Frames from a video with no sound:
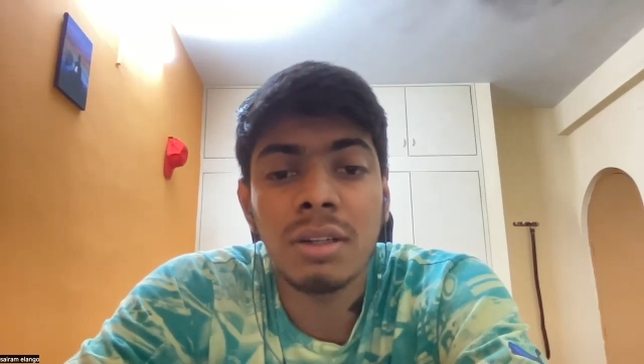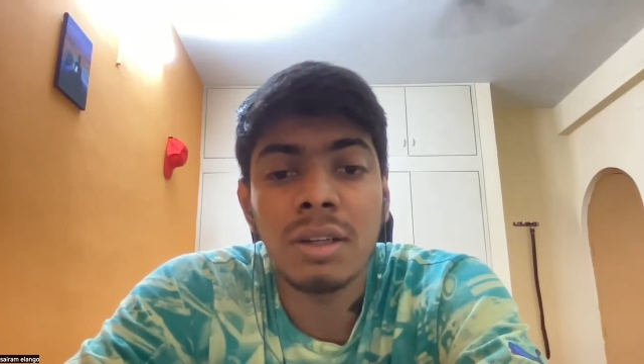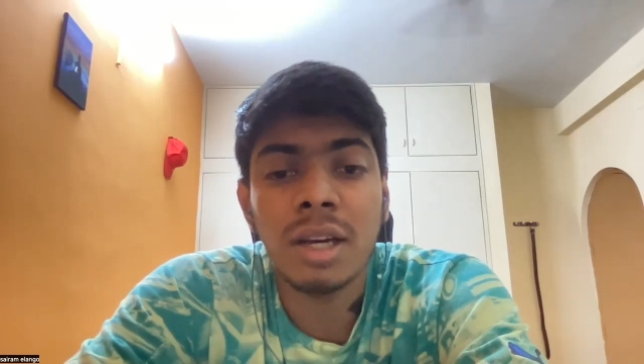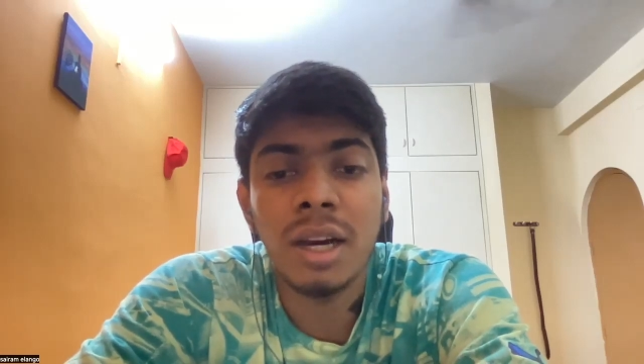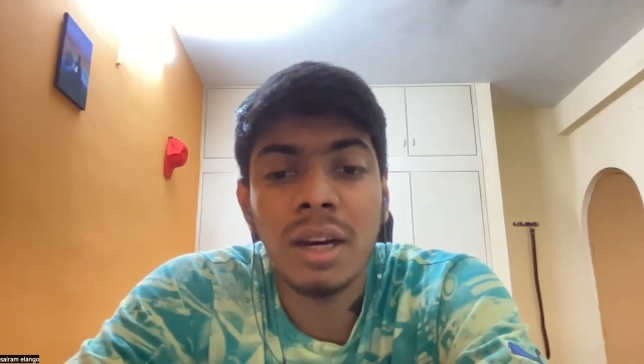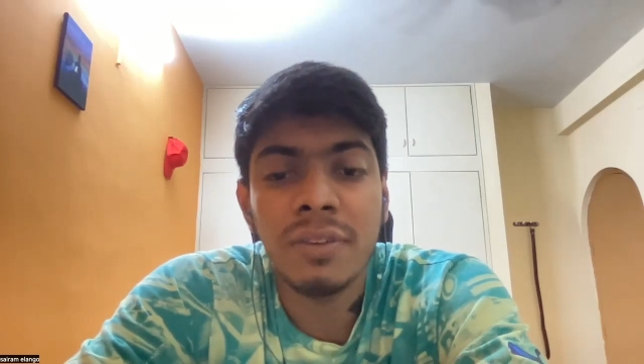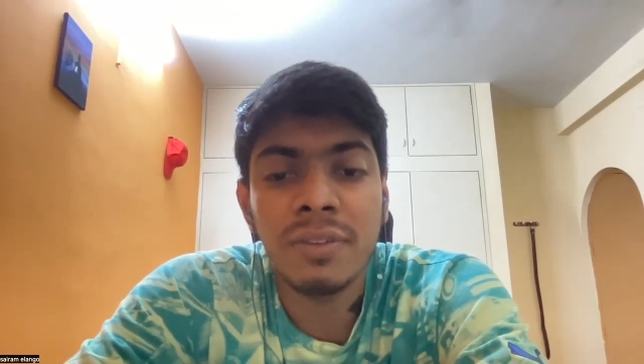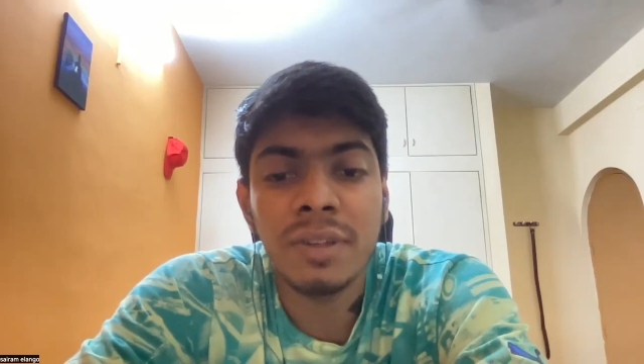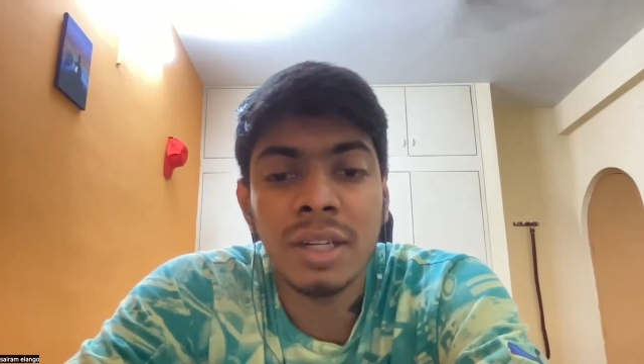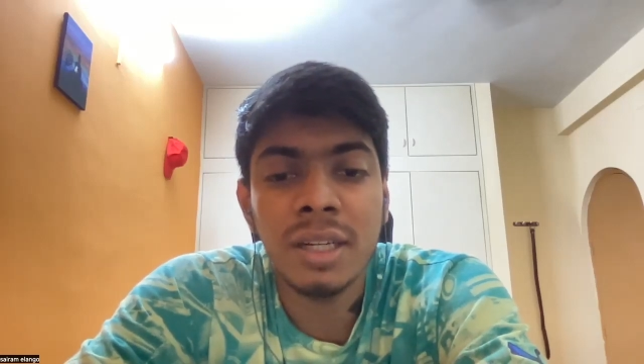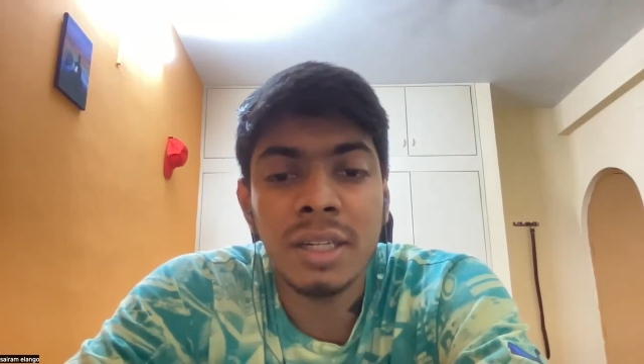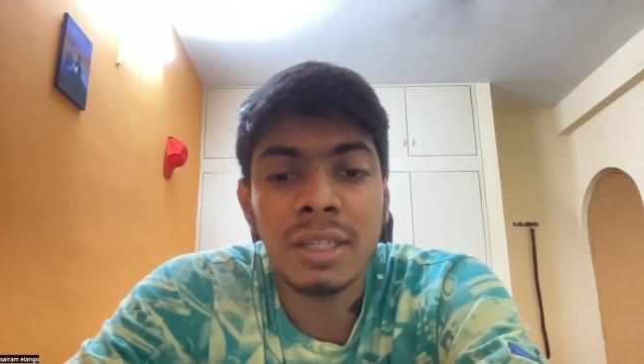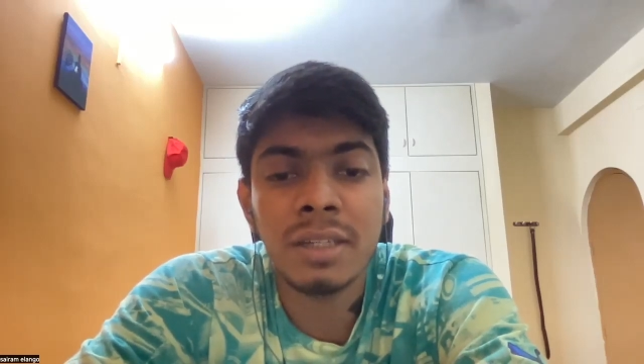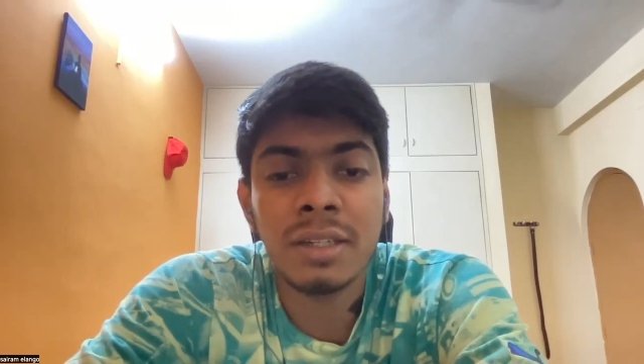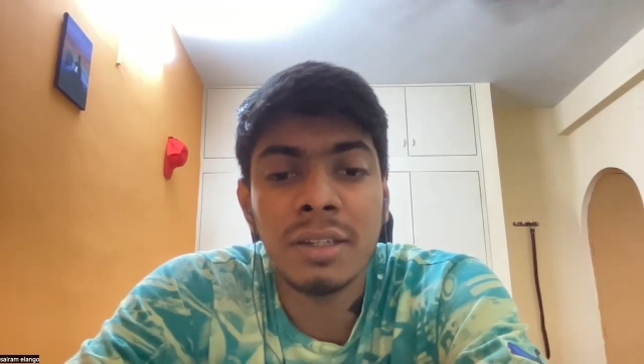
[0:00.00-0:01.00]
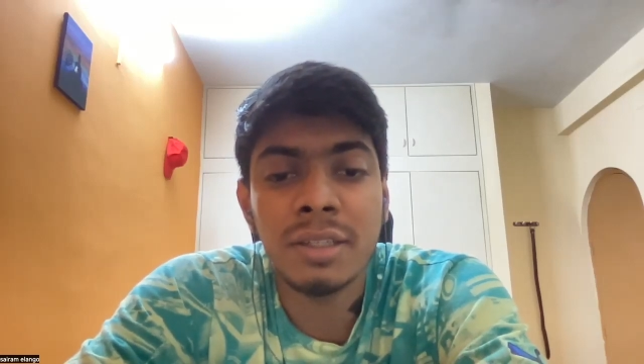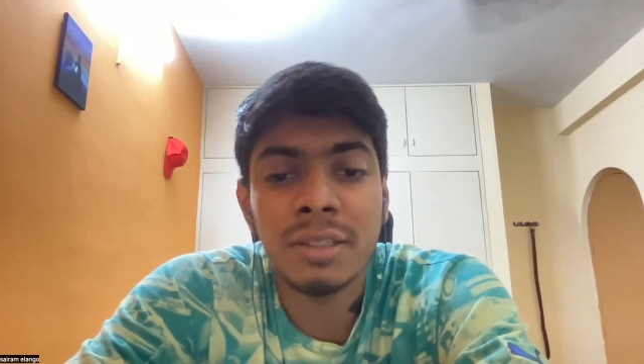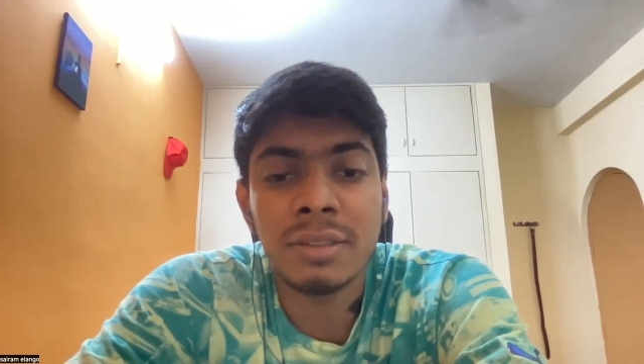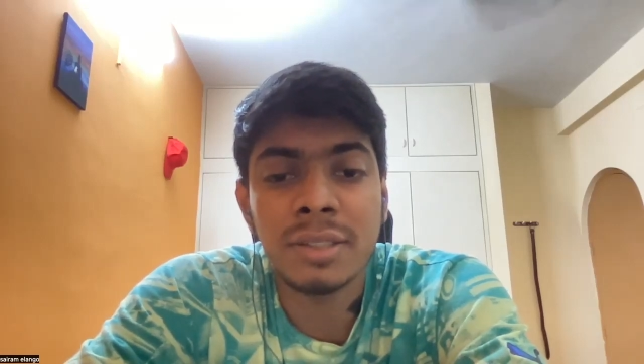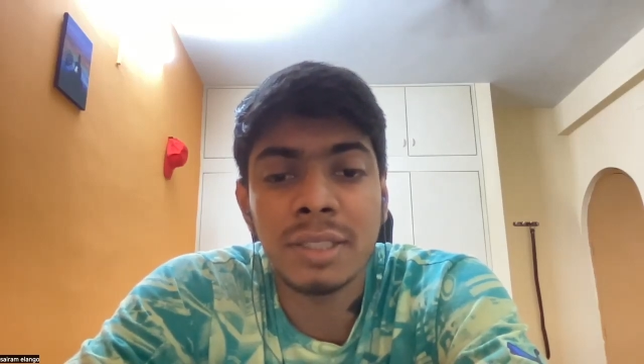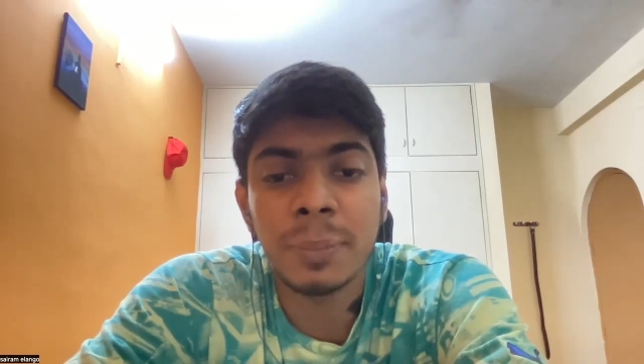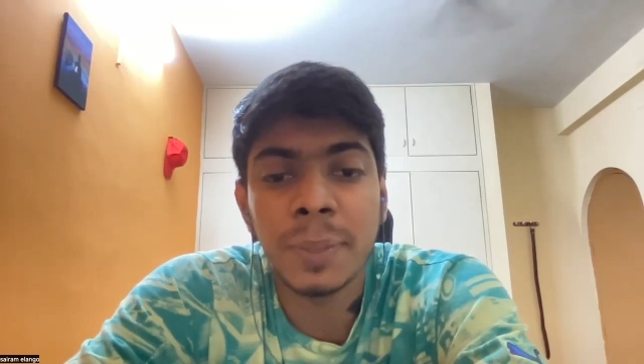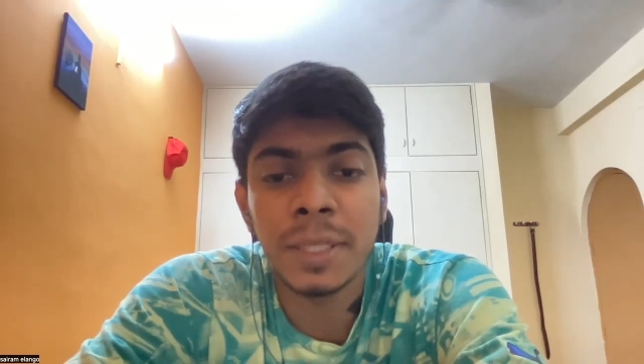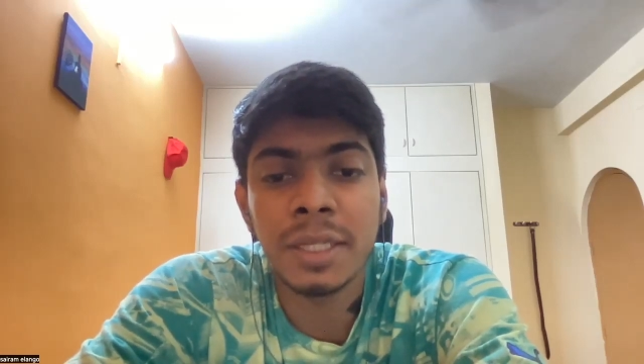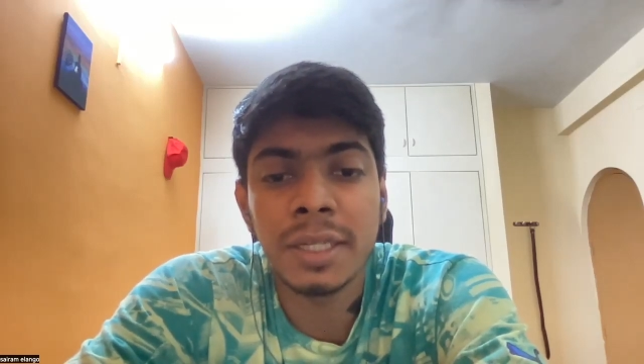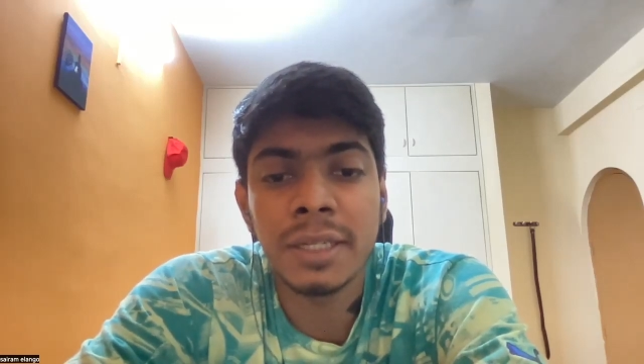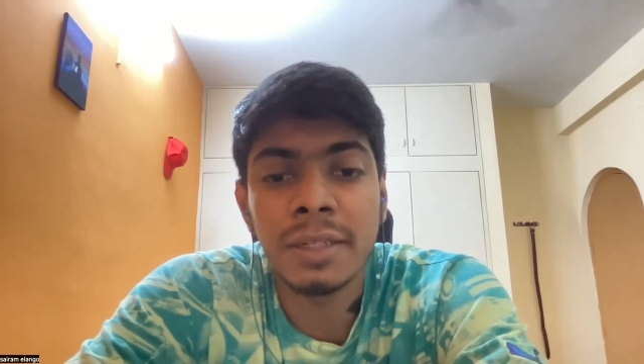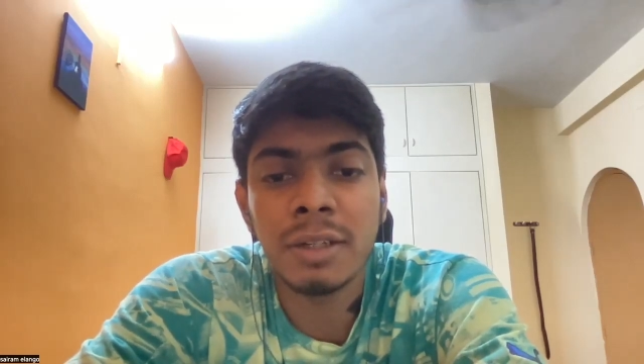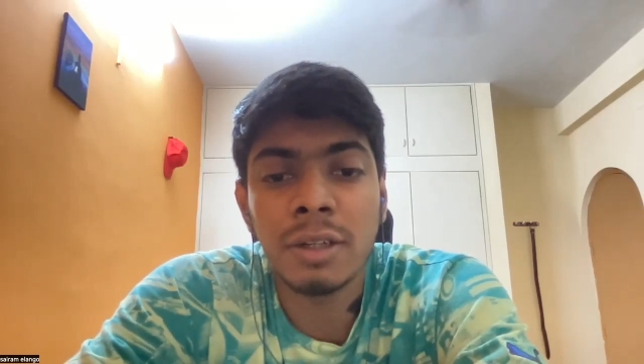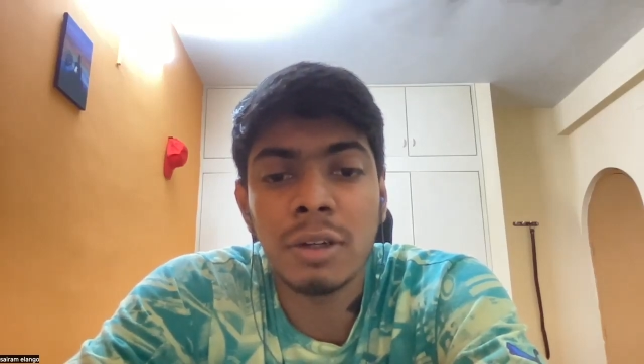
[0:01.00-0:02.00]
Kafka is
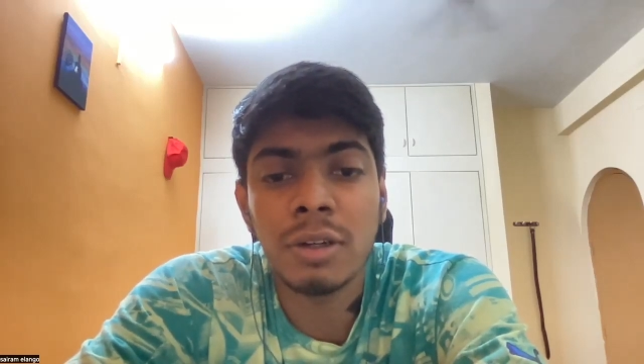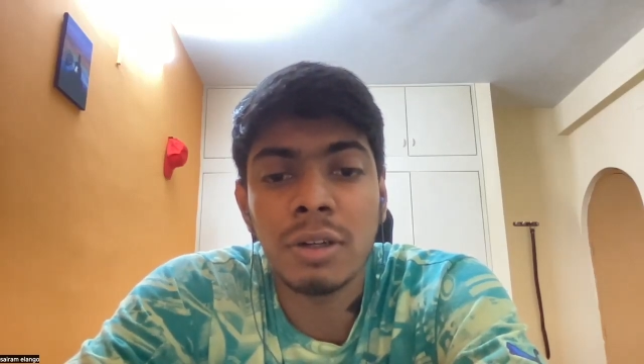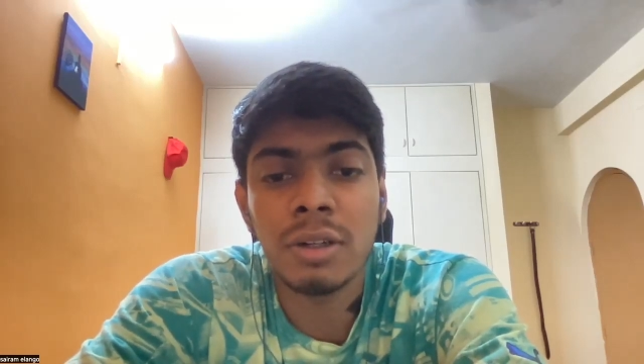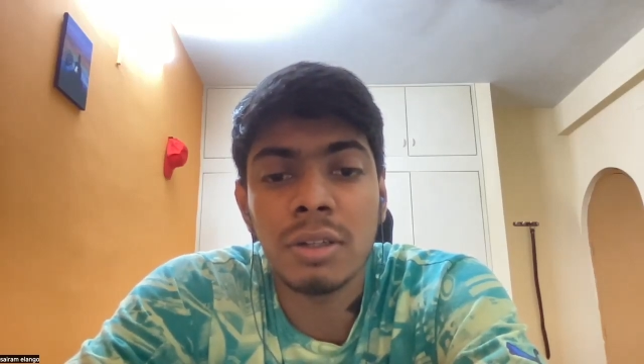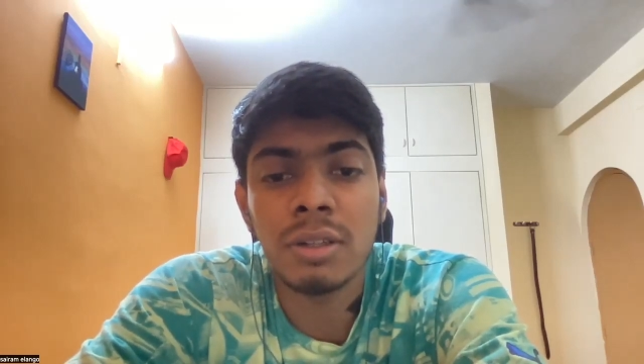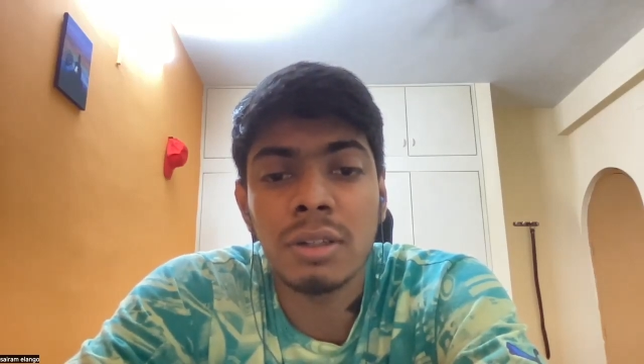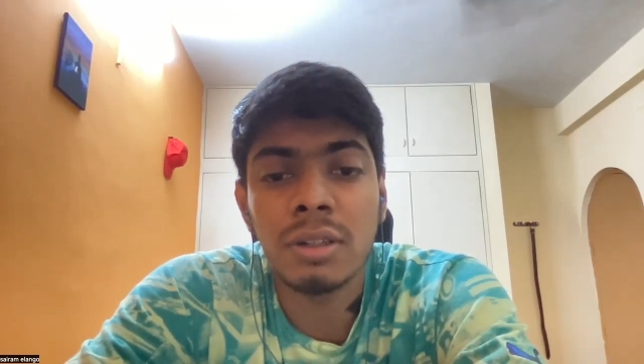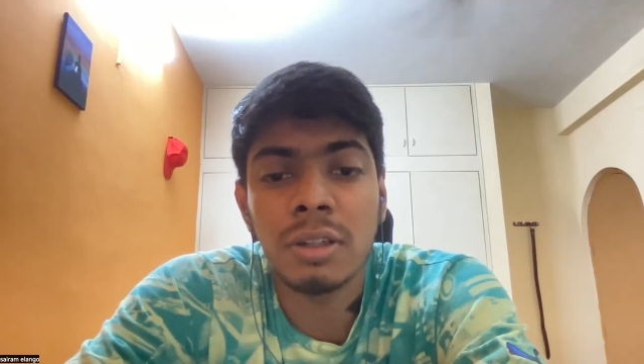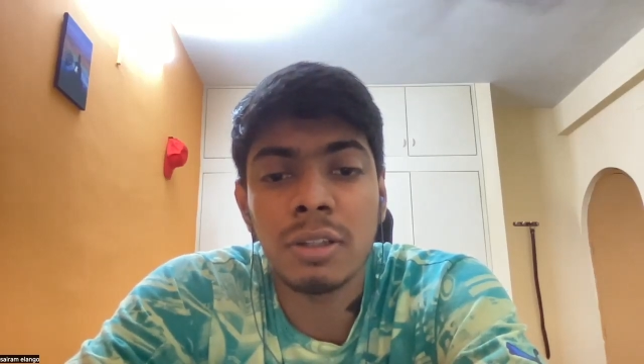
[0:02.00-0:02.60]
dependent on